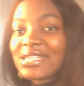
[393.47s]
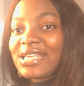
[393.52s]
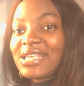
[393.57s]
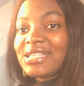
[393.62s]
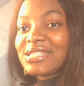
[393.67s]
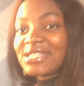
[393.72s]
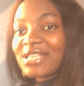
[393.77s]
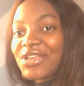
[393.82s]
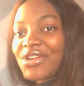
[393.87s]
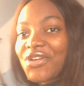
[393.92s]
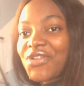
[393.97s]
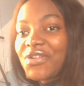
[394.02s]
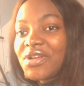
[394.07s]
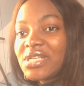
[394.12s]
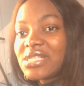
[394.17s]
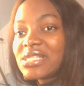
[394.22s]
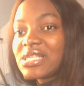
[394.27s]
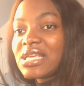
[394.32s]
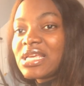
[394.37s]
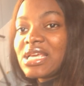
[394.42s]
is
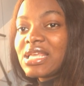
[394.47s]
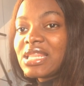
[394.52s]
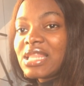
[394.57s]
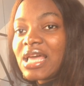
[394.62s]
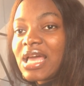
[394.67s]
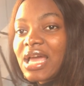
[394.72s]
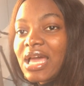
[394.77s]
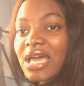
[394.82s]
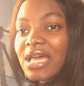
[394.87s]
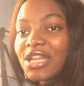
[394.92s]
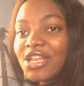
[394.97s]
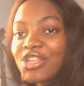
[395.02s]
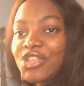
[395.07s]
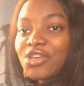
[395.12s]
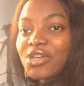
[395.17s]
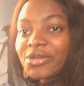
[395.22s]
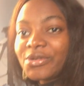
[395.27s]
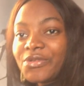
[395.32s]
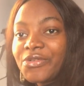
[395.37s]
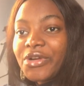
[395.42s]
increasing, and you
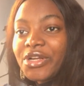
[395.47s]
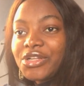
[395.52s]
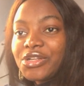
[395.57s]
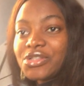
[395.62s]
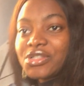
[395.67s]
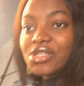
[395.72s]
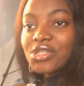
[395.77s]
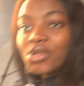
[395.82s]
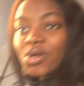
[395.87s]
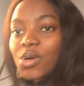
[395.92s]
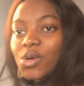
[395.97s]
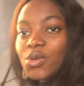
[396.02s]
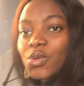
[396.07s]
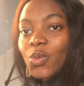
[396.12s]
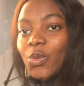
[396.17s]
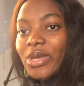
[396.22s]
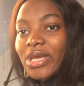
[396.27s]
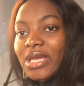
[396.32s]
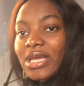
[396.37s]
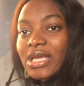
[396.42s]
can reduce it all the
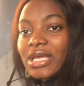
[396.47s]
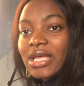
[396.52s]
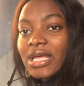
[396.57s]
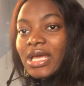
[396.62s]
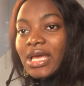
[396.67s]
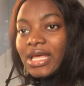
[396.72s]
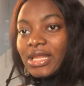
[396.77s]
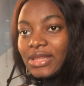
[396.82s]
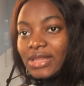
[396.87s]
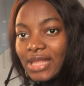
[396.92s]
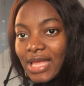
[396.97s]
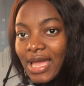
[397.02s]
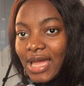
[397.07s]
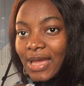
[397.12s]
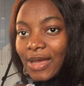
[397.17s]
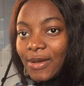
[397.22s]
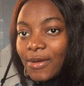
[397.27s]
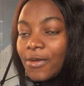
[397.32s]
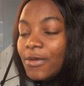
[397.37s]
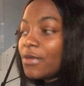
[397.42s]
way
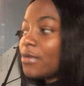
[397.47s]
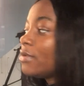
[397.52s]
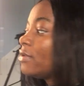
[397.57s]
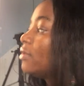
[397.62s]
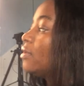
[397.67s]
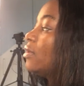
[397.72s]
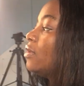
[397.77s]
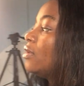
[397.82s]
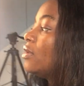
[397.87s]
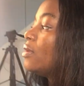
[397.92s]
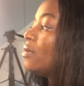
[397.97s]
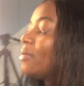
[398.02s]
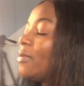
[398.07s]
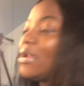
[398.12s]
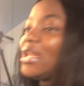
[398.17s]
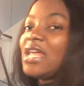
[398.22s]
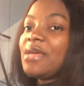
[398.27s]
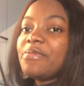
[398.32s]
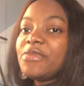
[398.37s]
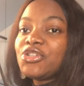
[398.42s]
down, but
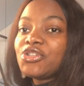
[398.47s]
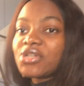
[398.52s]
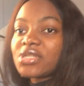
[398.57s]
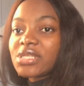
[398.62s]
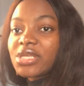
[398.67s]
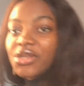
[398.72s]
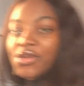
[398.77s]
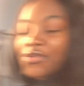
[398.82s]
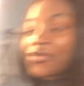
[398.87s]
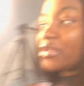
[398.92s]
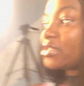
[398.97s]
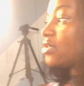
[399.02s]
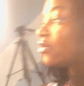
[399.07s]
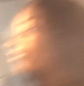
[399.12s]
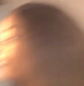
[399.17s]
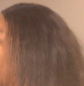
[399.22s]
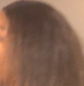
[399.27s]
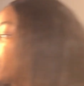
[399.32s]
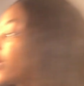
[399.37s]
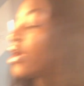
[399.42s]
let me just increase it
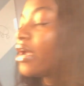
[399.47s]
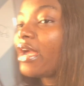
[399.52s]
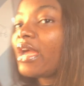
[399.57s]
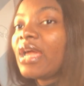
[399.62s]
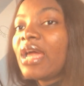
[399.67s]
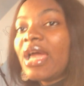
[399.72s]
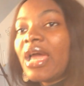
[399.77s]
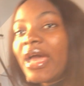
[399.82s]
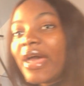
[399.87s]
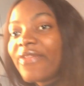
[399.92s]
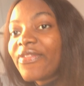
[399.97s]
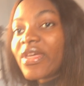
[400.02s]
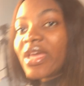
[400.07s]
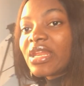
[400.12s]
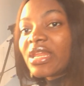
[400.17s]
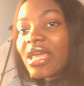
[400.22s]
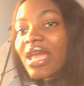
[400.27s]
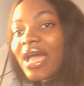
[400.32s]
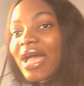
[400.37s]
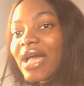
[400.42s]
over here. And then
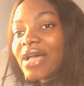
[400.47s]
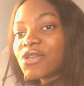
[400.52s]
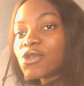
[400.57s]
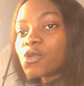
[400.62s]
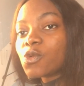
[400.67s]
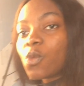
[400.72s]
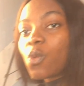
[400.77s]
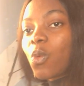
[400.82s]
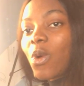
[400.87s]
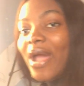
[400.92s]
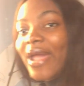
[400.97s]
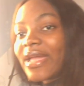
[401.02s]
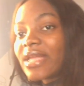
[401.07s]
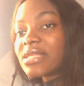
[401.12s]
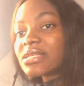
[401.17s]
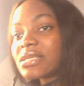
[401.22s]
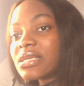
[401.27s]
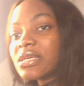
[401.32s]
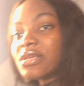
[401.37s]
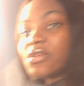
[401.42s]
it has
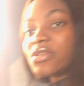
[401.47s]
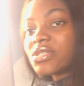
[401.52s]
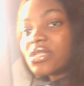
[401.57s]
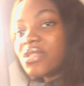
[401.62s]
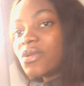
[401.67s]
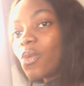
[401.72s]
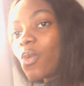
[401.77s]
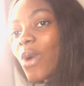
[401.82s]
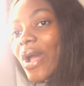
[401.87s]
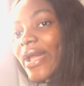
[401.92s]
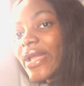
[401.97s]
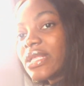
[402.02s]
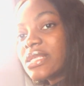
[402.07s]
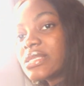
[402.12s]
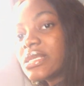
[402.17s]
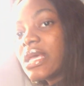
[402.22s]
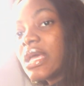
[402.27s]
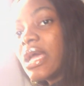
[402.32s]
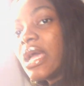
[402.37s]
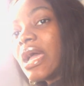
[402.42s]
white, you see the white,
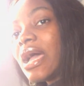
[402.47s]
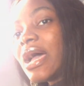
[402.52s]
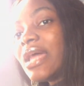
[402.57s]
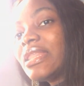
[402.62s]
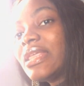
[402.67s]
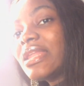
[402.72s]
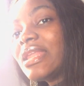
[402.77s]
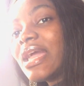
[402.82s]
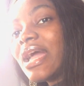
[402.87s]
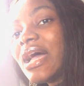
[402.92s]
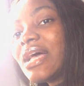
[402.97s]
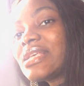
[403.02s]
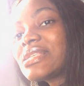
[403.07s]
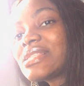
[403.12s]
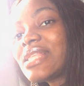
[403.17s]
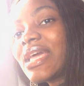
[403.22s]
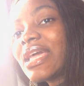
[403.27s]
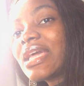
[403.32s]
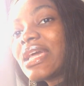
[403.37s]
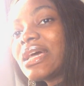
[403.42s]
and then it has
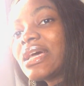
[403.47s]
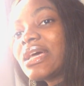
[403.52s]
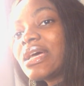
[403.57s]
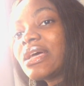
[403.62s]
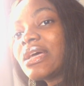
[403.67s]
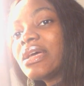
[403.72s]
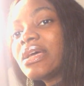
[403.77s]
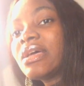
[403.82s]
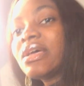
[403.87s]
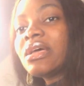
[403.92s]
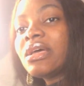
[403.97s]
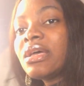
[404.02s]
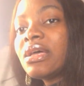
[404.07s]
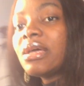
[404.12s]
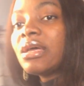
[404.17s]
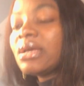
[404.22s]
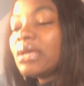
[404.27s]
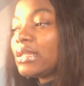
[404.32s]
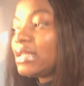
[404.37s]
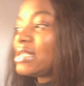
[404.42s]
like a
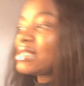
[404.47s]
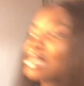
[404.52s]
this